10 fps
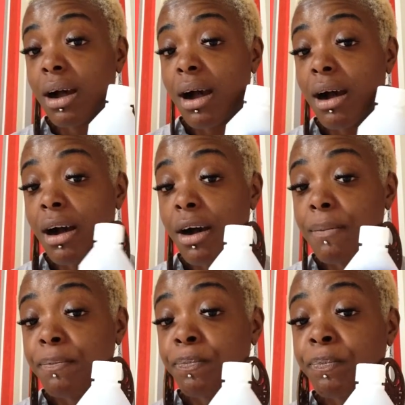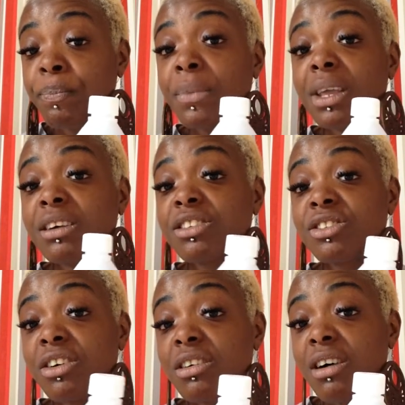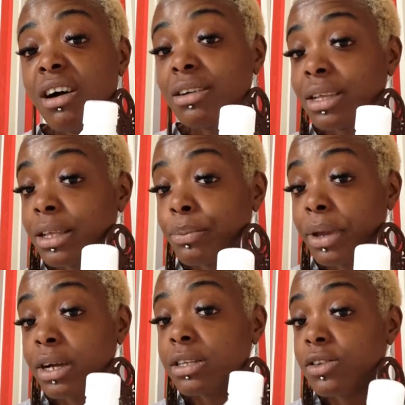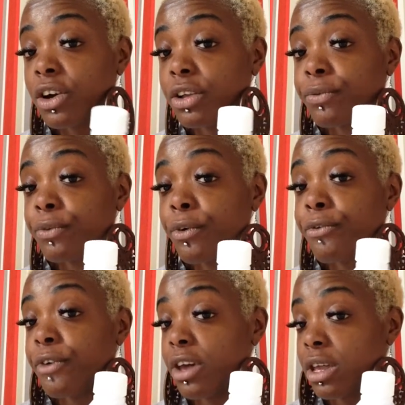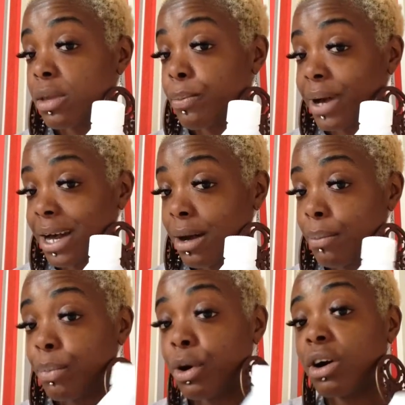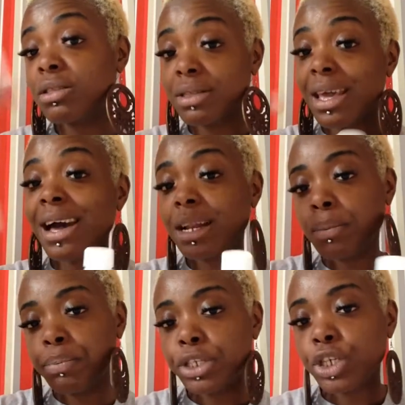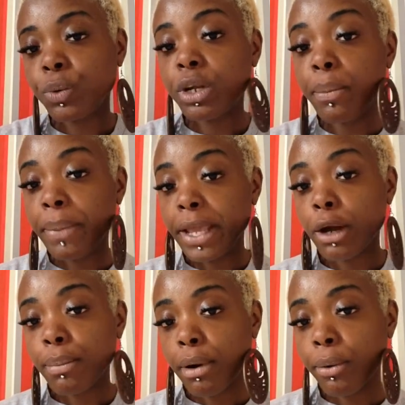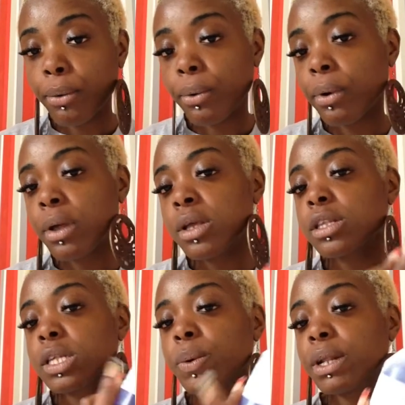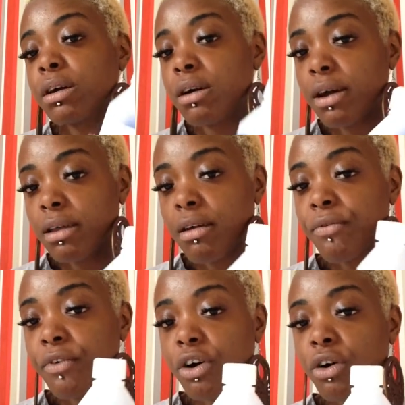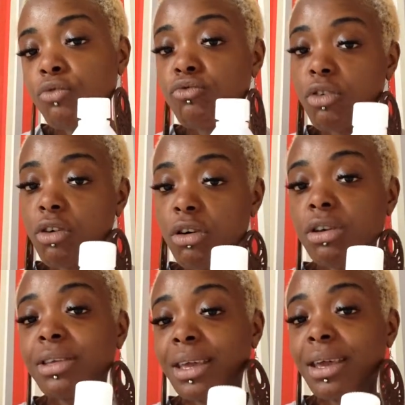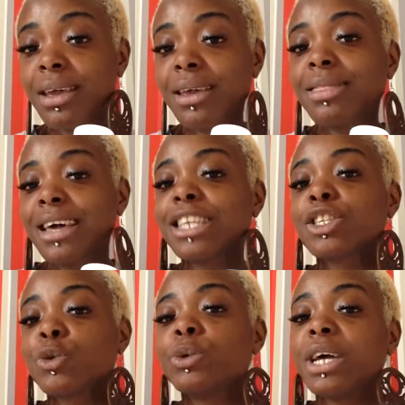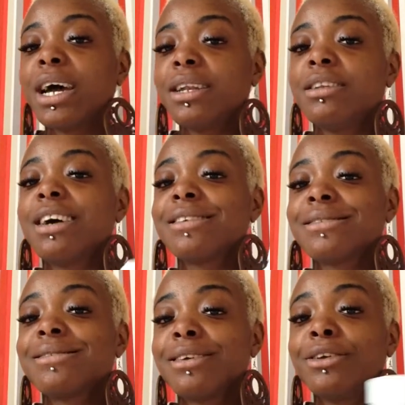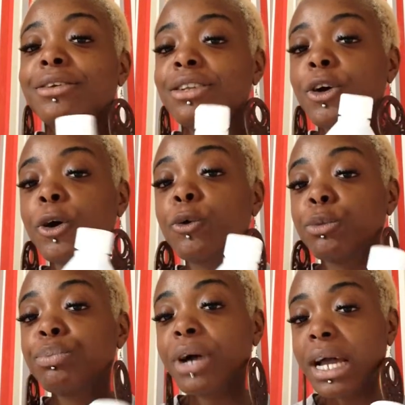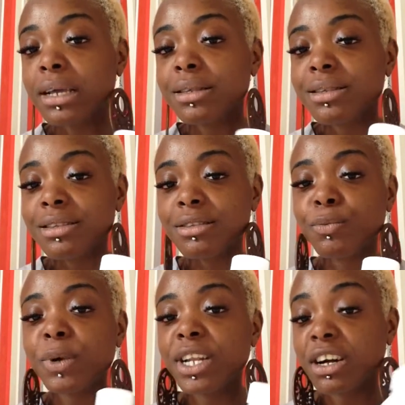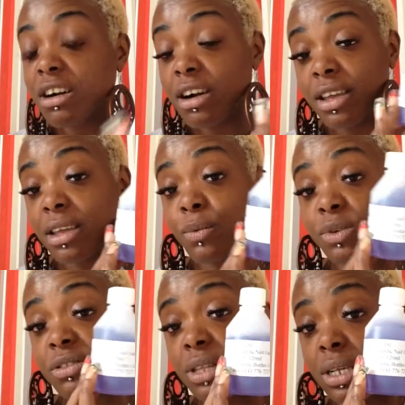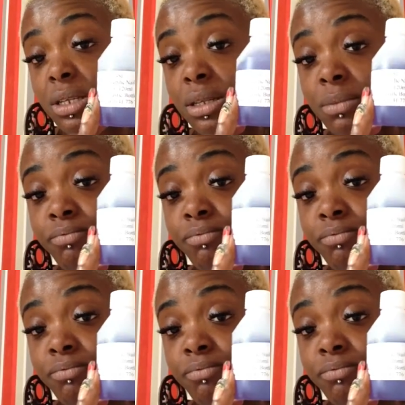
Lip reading: I saw on eBay, I saw it for £13, but they had a picture with a bigger bottle. So when I got it, I thought, raw, yeah, that's a good ad. That's, a good price. When I got it, it was this.